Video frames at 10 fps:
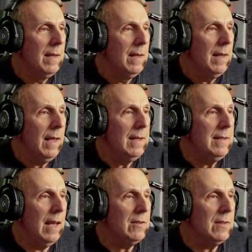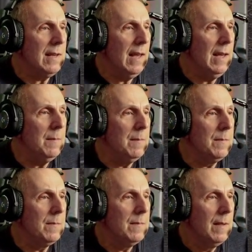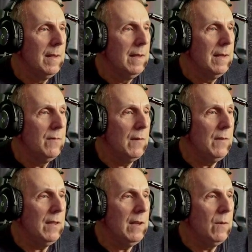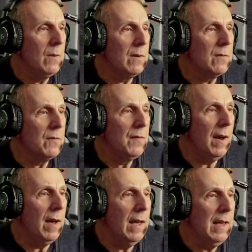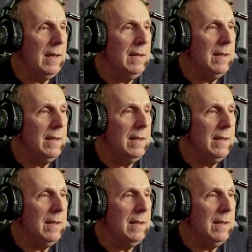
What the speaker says: and test the game. If everything works fine,